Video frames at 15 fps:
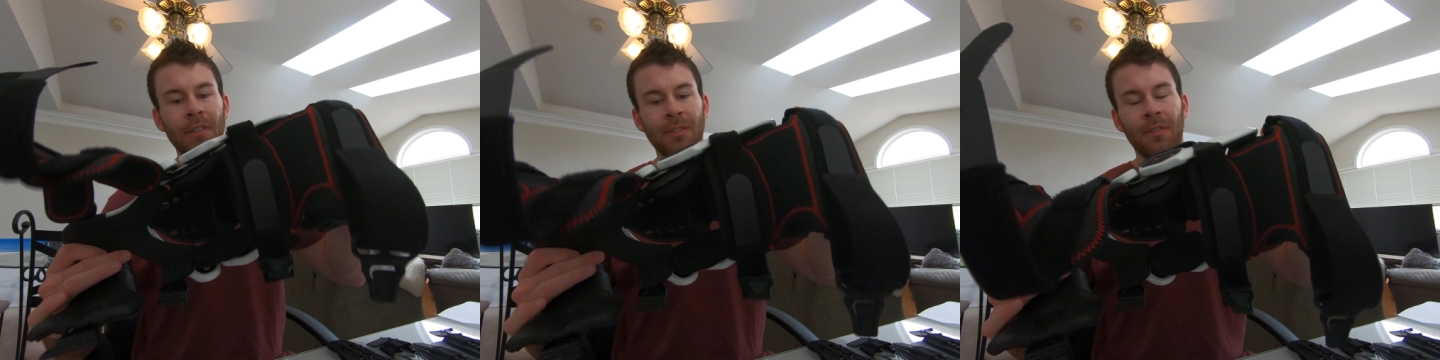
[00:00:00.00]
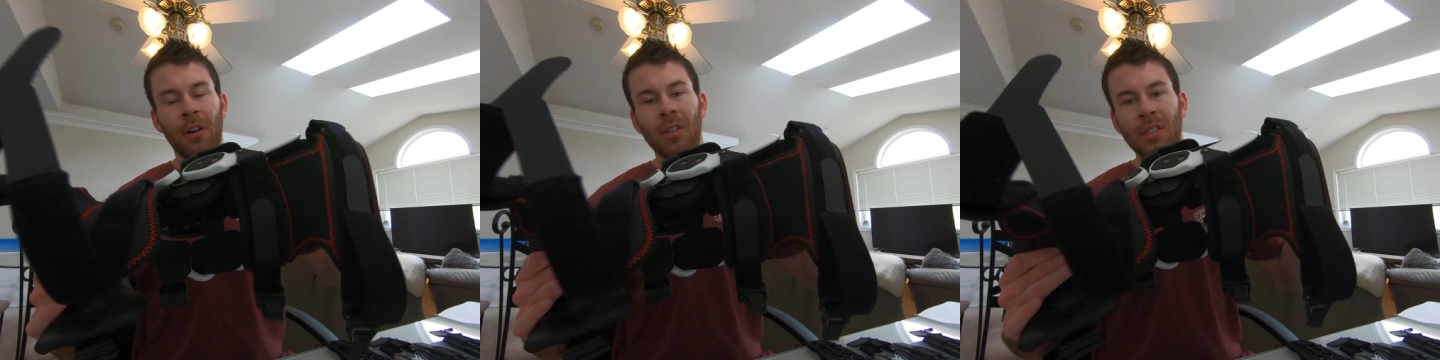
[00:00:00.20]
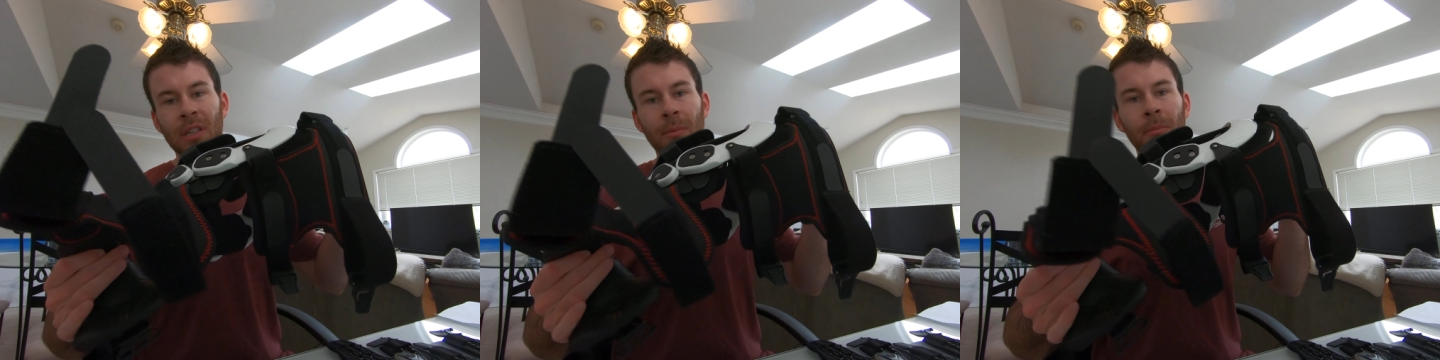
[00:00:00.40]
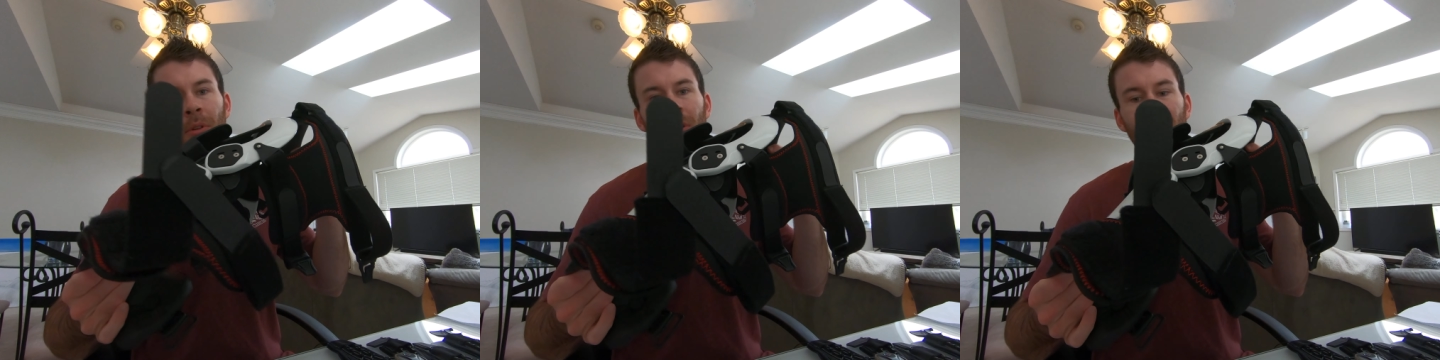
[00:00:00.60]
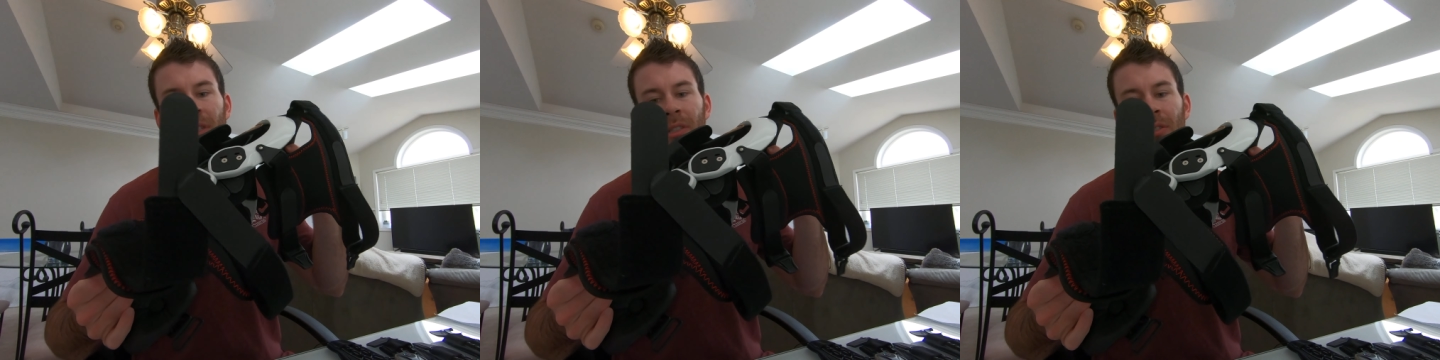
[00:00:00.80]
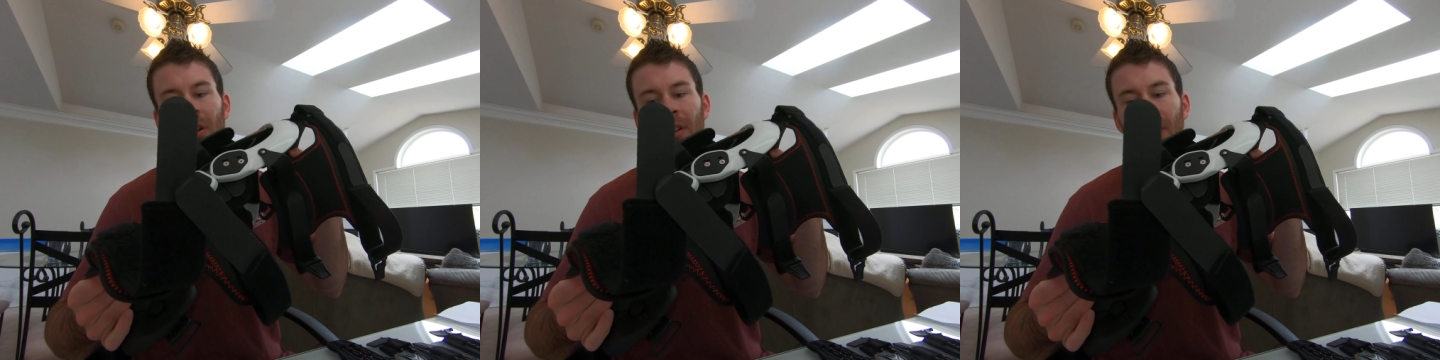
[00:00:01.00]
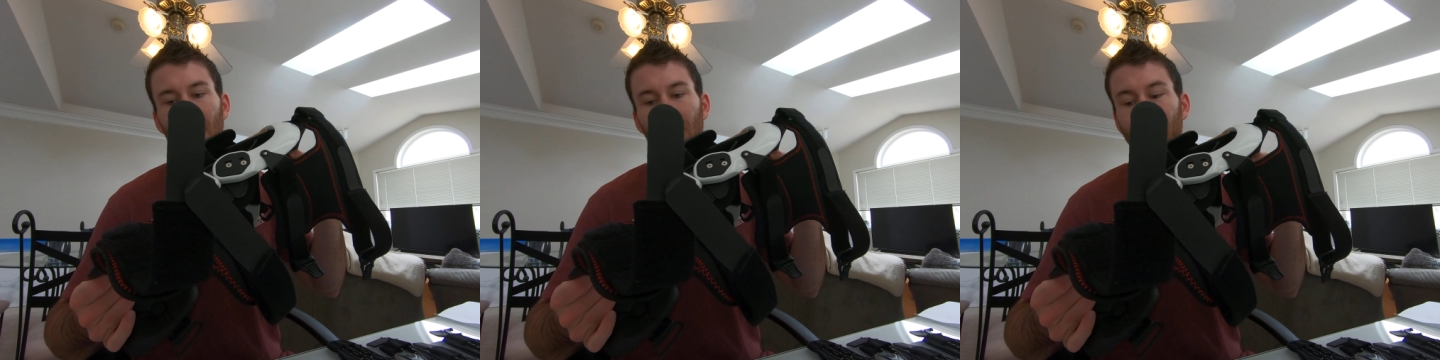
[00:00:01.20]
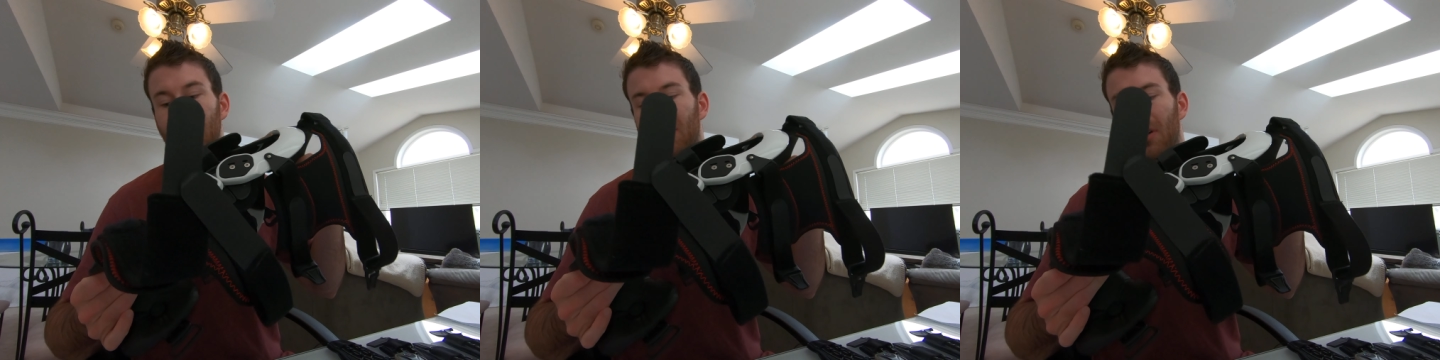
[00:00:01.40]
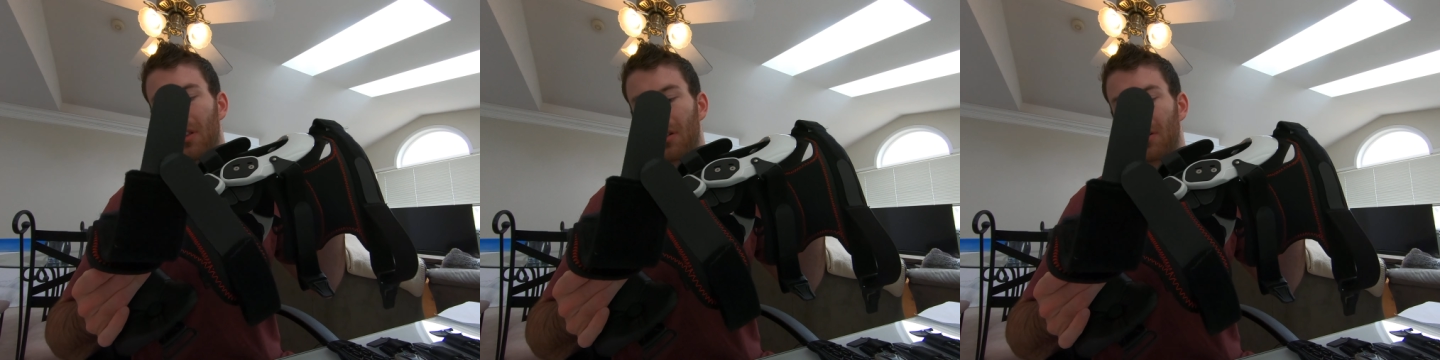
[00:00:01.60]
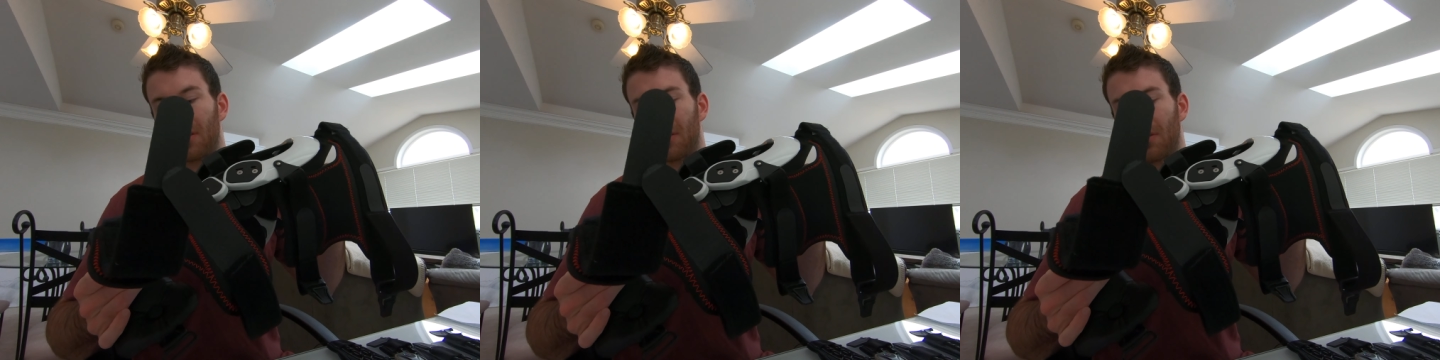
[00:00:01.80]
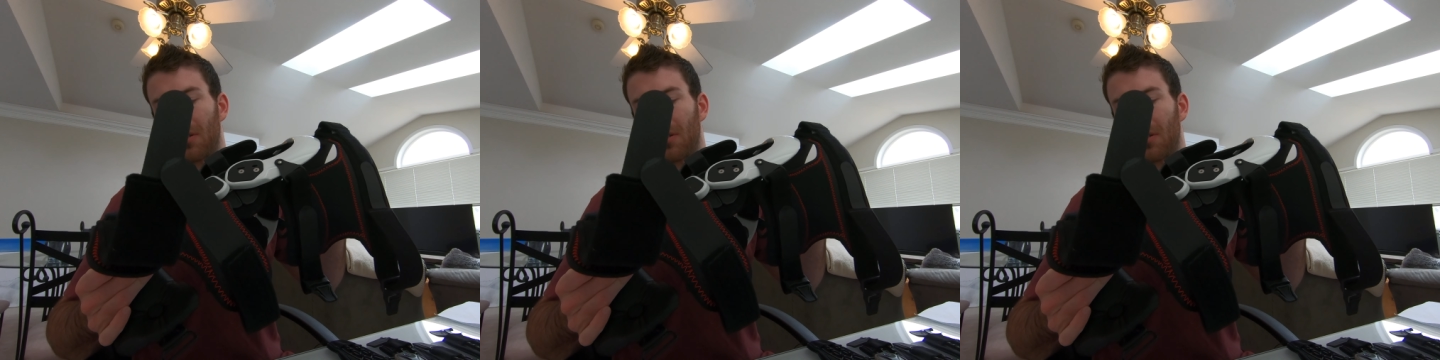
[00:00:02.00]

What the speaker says: as far as community trying to help each other.